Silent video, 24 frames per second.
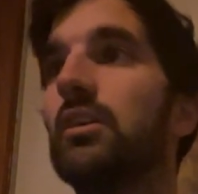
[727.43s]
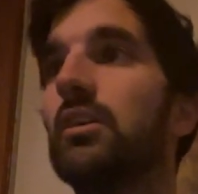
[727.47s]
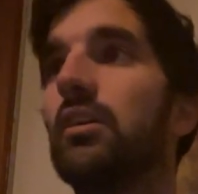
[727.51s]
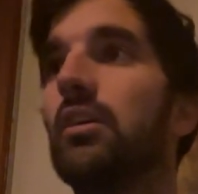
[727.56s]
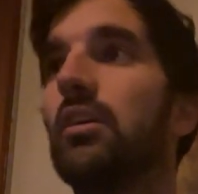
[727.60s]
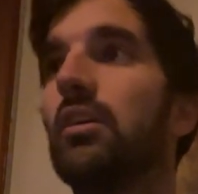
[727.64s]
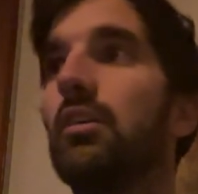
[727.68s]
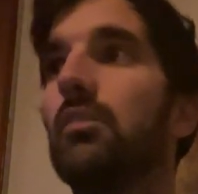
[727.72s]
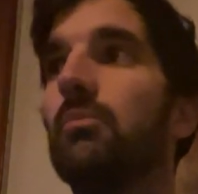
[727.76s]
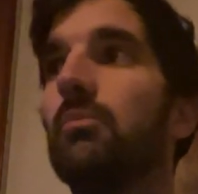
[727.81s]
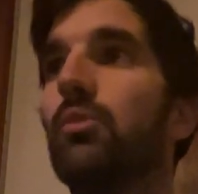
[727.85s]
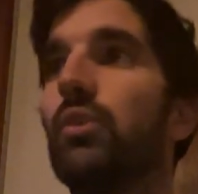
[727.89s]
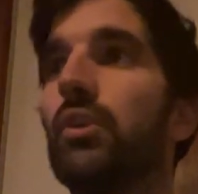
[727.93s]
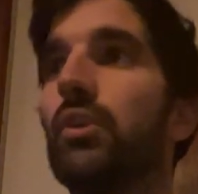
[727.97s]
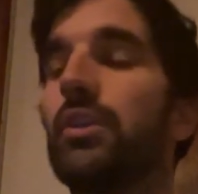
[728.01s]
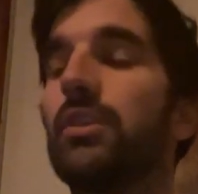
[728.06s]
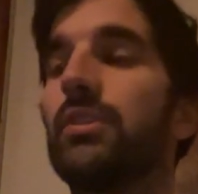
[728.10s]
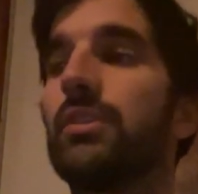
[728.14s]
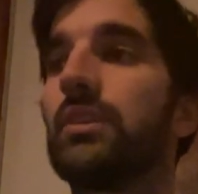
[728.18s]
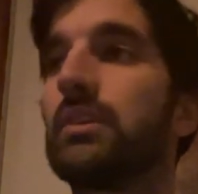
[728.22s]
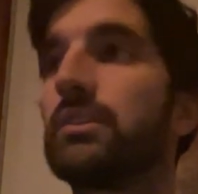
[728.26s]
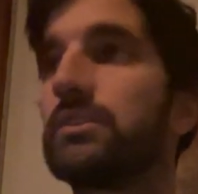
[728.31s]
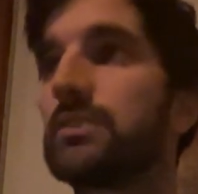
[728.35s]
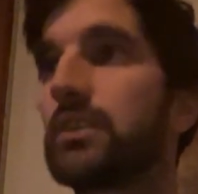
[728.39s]
One of
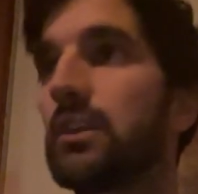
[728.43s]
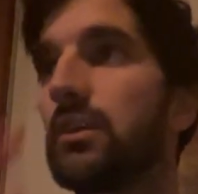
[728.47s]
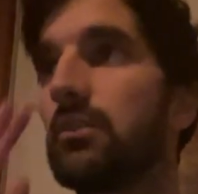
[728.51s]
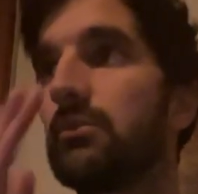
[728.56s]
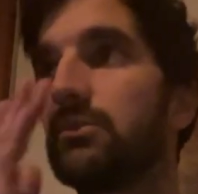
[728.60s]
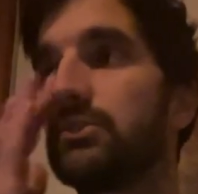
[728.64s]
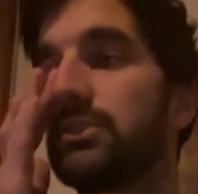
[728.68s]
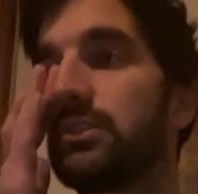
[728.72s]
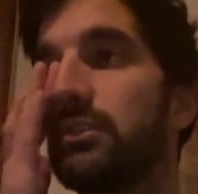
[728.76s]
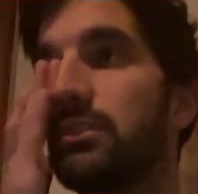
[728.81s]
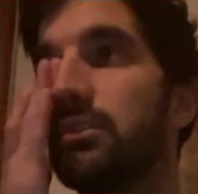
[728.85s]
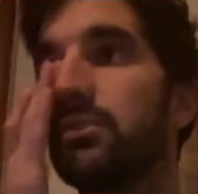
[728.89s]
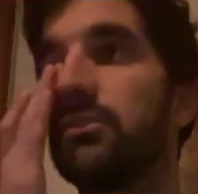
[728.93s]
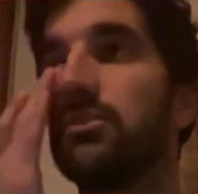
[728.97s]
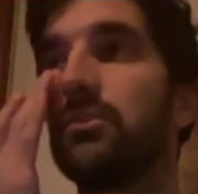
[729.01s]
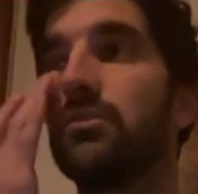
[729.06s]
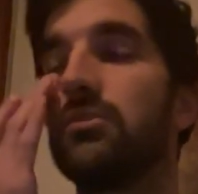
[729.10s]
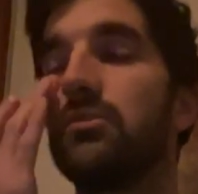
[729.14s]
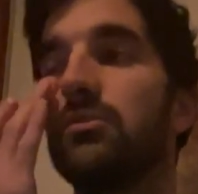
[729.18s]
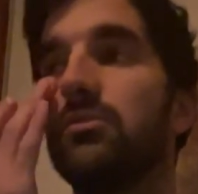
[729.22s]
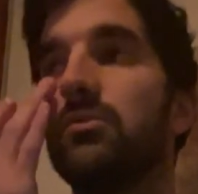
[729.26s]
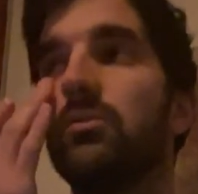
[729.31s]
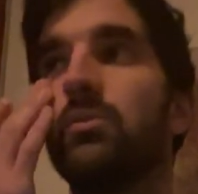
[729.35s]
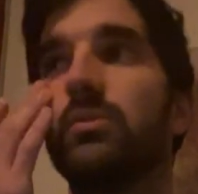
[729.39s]
the things that I was going to
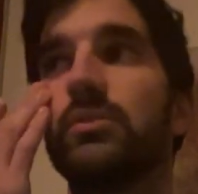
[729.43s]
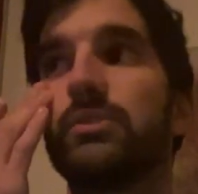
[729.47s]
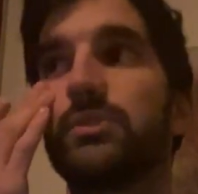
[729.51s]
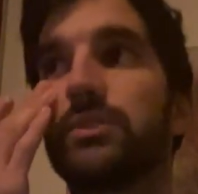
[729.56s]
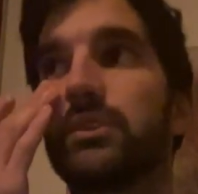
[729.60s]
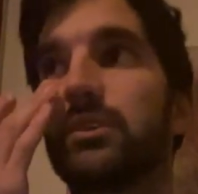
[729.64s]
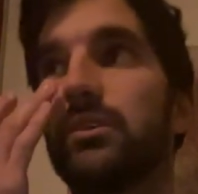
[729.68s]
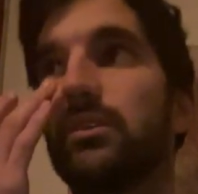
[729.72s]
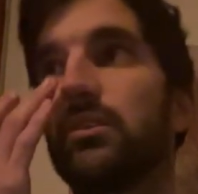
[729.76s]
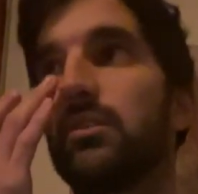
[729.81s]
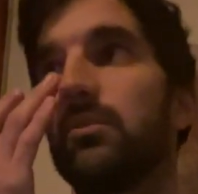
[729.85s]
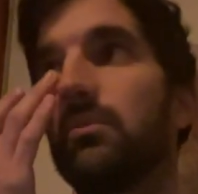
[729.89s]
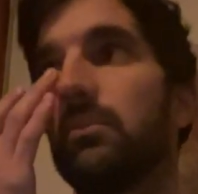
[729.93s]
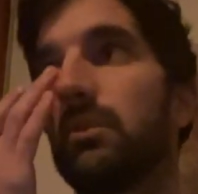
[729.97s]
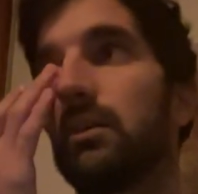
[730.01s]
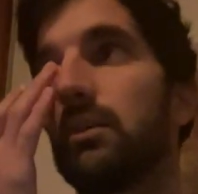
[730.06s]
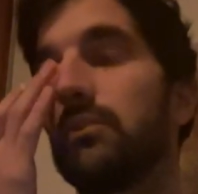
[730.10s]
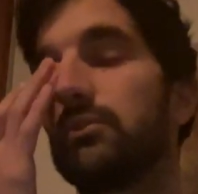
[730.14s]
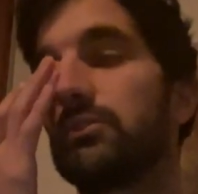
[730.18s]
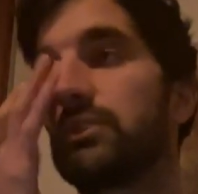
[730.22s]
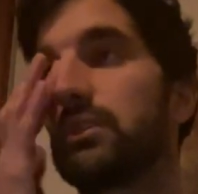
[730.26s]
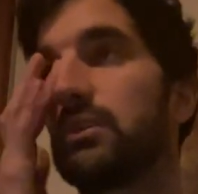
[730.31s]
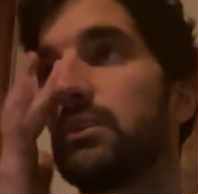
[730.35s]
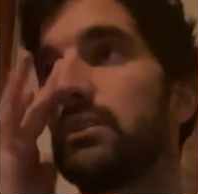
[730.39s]
do was I
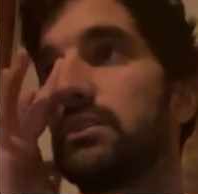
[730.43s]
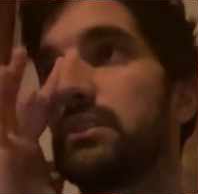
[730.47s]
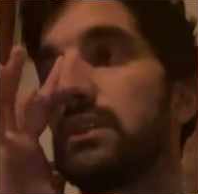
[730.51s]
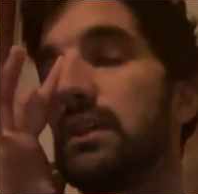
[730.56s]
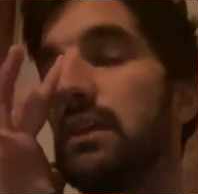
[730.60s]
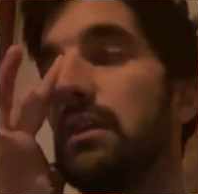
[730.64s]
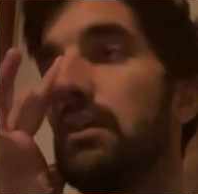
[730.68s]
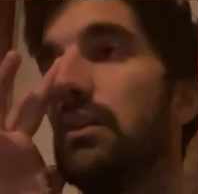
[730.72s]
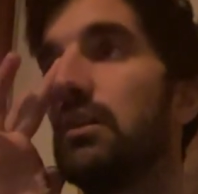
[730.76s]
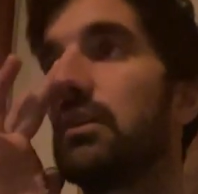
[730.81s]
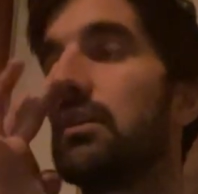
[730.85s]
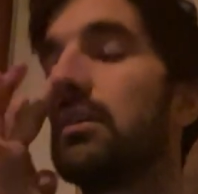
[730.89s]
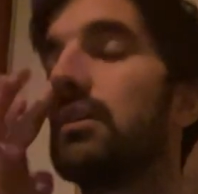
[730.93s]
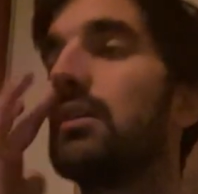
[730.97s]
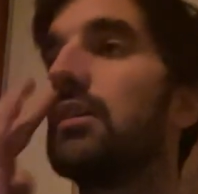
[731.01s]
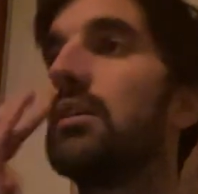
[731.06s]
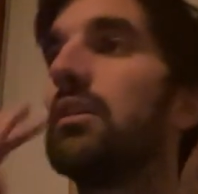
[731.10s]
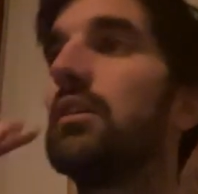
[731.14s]
was going to take